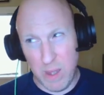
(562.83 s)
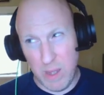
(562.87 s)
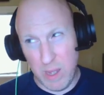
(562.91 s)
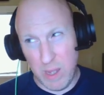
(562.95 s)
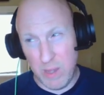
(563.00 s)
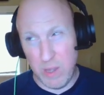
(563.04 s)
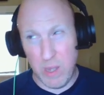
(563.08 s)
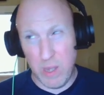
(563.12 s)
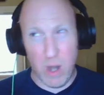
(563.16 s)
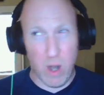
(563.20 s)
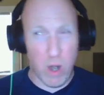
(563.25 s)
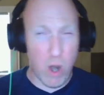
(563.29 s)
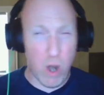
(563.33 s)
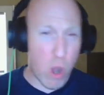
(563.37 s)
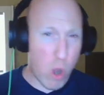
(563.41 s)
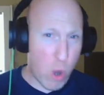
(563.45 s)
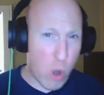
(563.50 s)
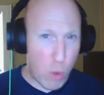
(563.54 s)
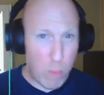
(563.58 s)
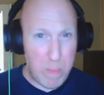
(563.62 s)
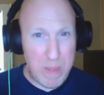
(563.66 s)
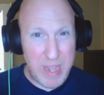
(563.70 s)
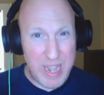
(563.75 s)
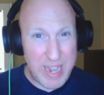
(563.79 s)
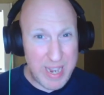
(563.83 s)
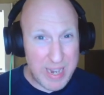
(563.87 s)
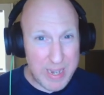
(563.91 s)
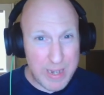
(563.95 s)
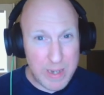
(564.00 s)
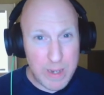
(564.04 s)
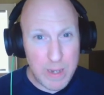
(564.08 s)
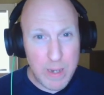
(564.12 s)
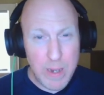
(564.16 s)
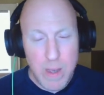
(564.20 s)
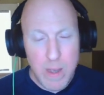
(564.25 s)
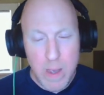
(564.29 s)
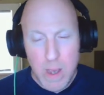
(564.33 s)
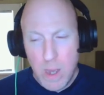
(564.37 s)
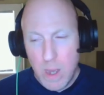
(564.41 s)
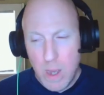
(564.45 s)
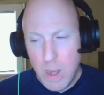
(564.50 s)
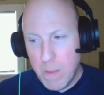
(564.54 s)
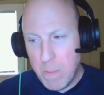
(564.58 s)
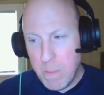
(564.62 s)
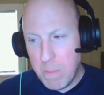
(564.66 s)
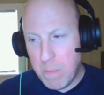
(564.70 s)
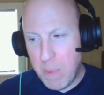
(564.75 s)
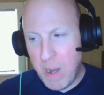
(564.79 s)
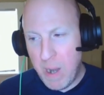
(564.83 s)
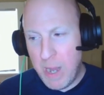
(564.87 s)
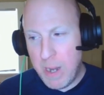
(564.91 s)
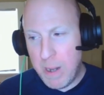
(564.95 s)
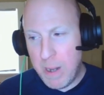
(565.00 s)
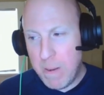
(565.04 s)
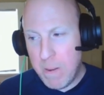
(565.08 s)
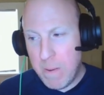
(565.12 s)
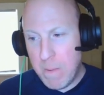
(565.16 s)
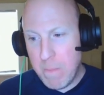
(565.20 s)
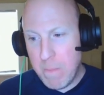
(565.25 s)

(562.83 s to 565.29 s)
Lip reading: in their home hidden. But